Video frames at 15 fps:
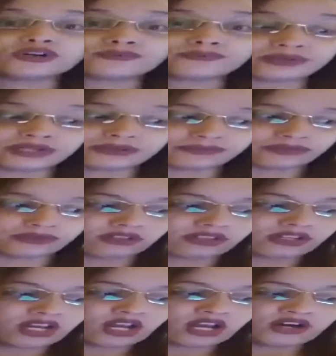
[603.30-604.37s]
or
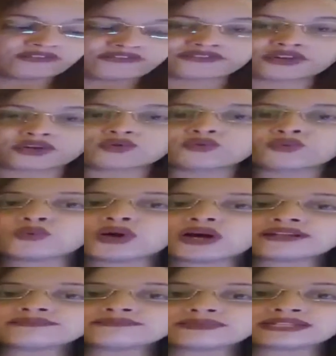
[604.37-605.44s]
people from
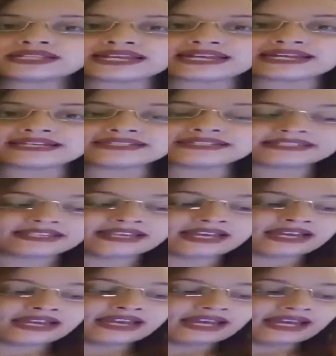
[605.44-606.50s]
one place
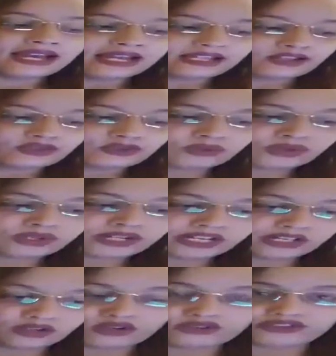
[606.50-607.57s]
to
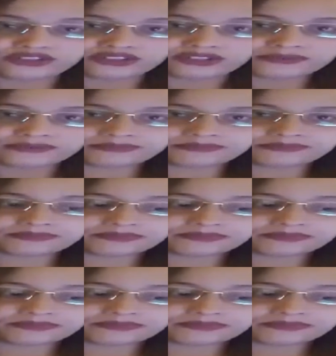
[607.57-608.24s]
another,